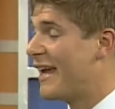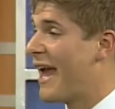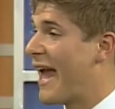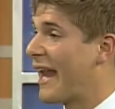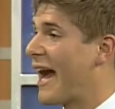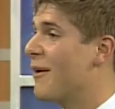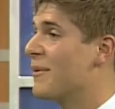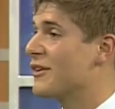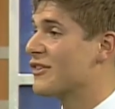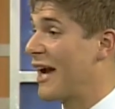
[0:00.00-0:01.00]
and how
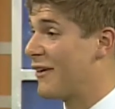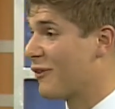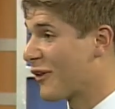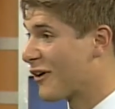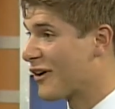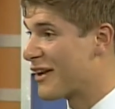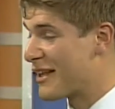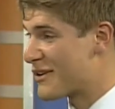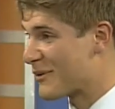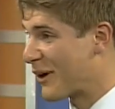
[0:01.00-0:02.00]
much I've learned
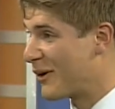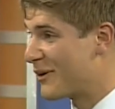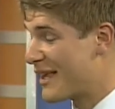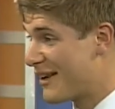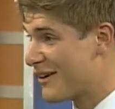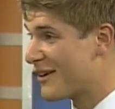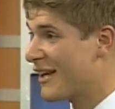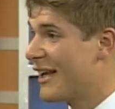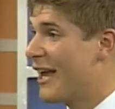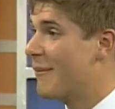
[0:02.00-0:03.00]
and grown here
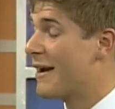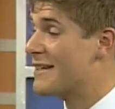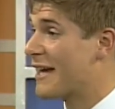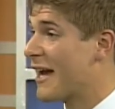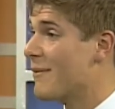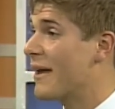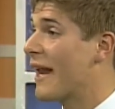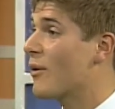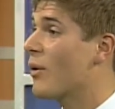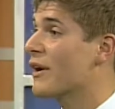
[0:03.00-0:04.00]
in my time. And
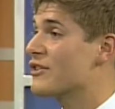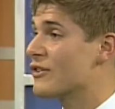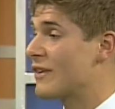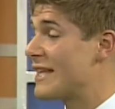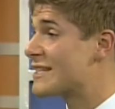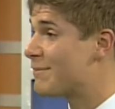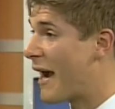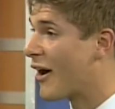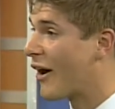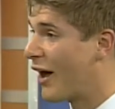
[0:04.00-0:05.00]
I want to just
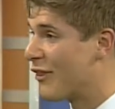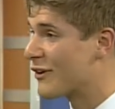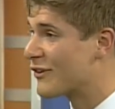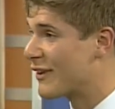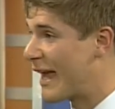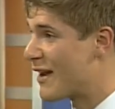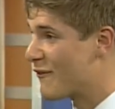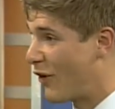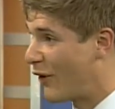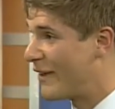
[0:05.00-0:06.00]
inspire others to get
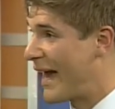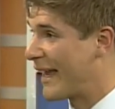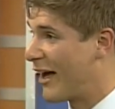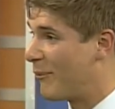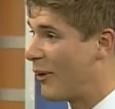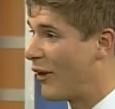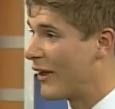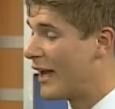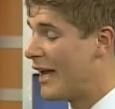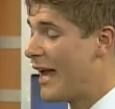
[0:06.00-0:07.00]
involved at Cal
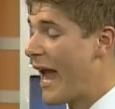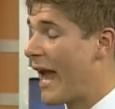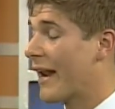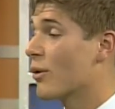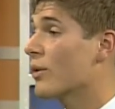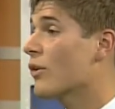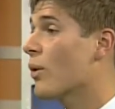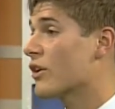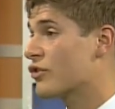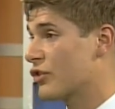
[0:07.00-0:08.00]
Poly. Okay. And I really
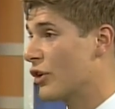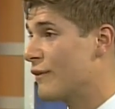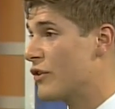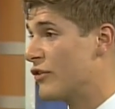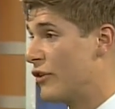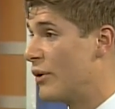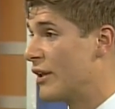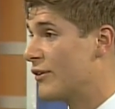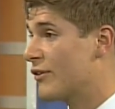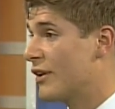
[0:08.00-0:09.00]
want to serve the
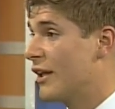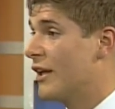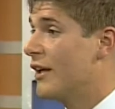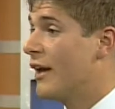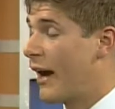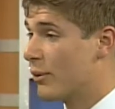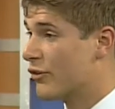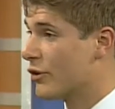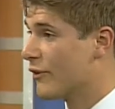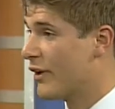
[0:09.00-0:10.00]
students. Okay. I was
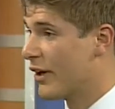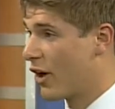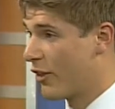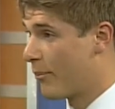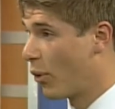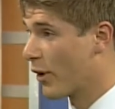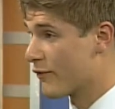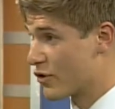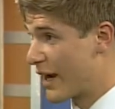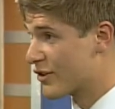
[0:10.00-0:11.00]
serving on the board
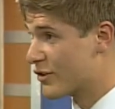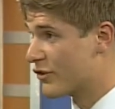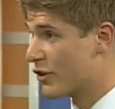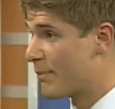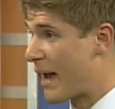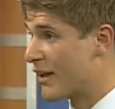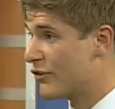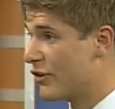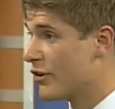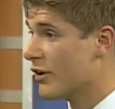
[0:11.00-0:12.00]
of directors this past
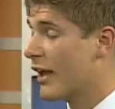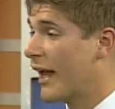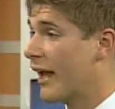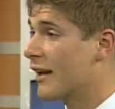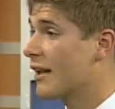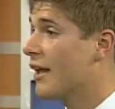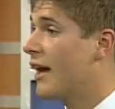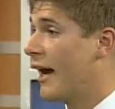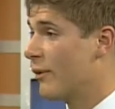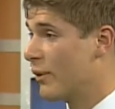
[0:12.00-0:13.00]
year, okay. and
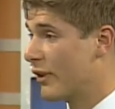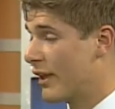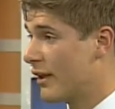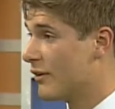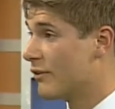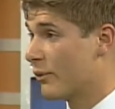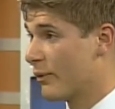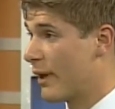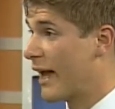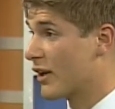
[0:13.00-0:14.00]
I really
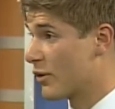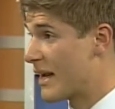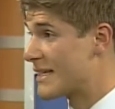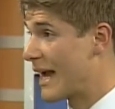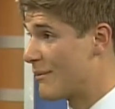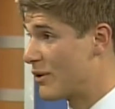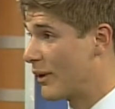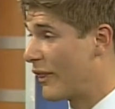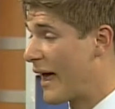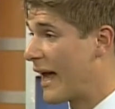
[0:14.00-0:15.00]
had a great time
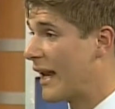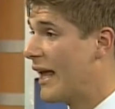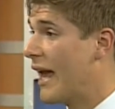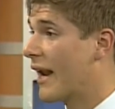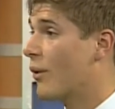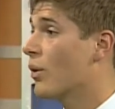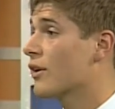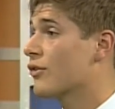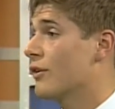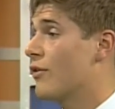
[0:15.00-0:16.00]
doing that. And I want to
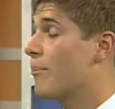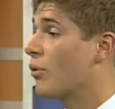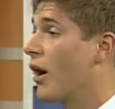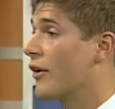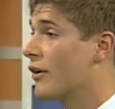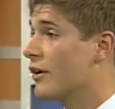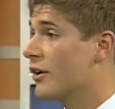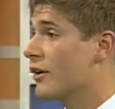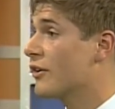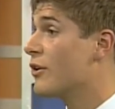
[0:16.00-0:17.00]
serve the broader
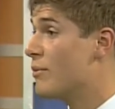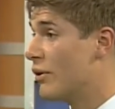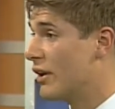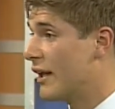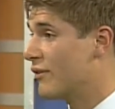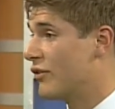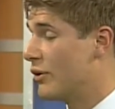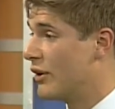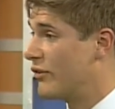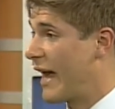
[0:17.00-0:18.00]
community of
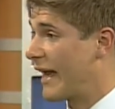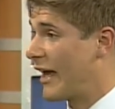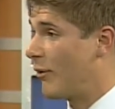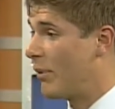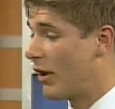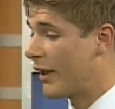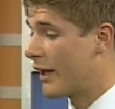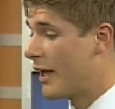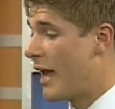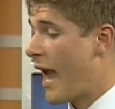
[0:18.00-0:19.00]
students at Cal Poly.
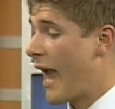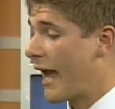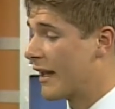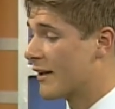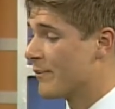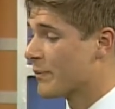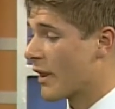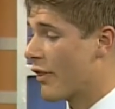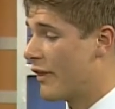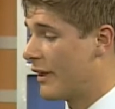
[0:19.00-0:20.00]
And
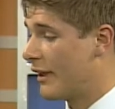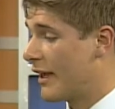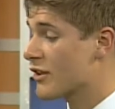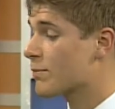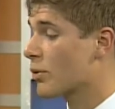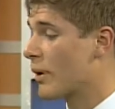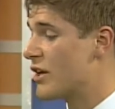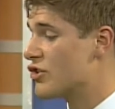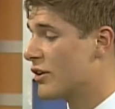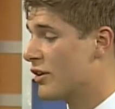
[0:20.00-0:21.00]
the
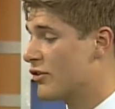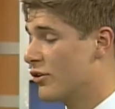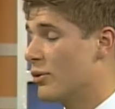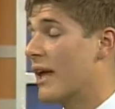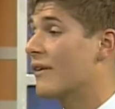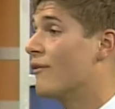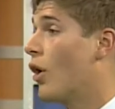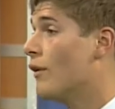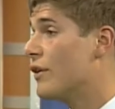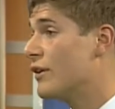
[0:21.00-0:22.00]
inspiration to get
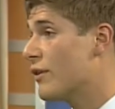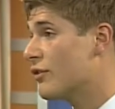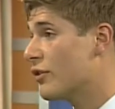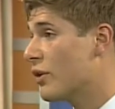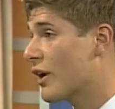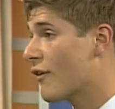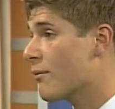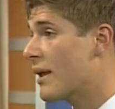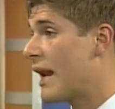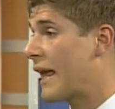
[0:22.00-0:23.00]
involved in the student
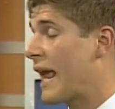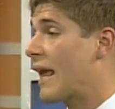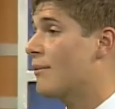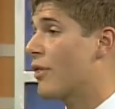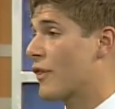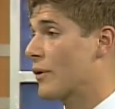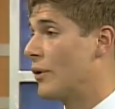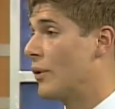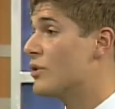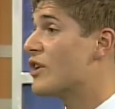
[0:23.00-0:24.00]
government came
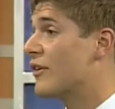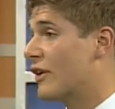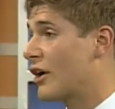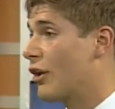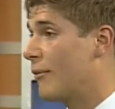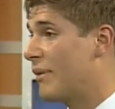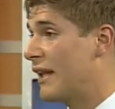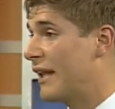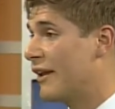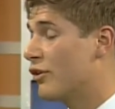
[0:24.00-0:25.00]
through Jason
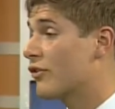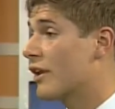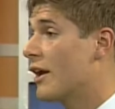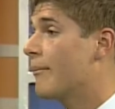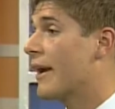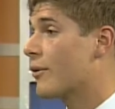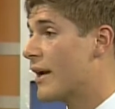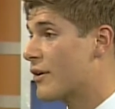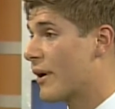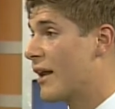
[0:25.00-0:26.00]
Colombini, who's okay. my
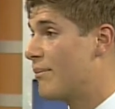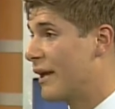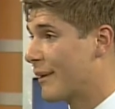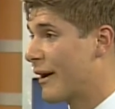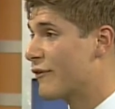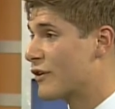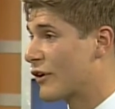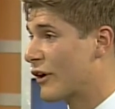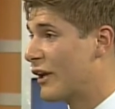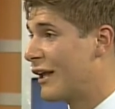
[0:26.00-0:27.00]
great grand big in my
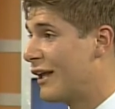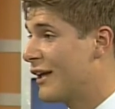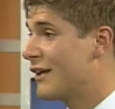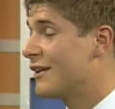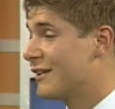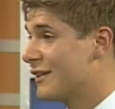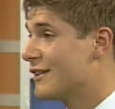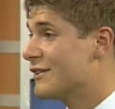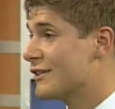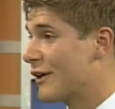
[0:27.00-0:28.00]
fraternity. Okay.
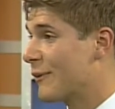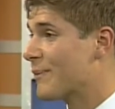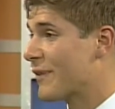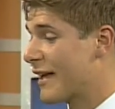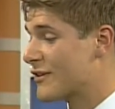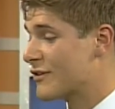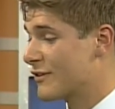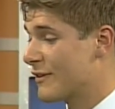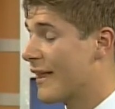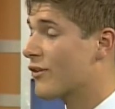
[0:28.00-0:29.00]
So that's
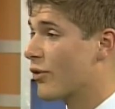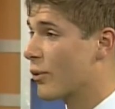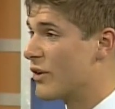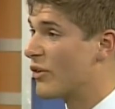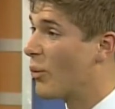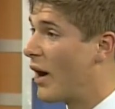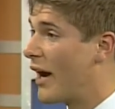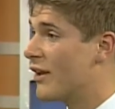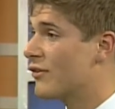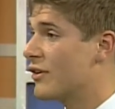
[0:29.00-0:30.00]
that's the reason
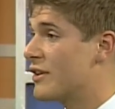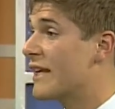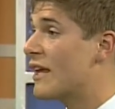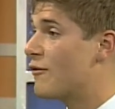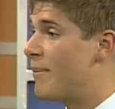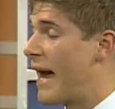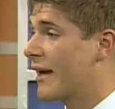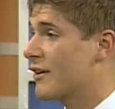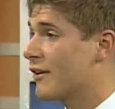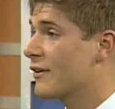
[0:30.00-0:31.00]
why is to give
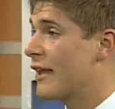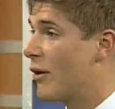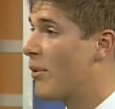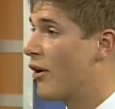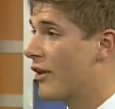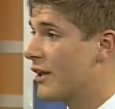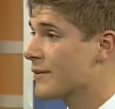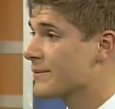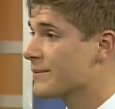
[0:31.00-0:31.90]
back to Cal Poly. Okay.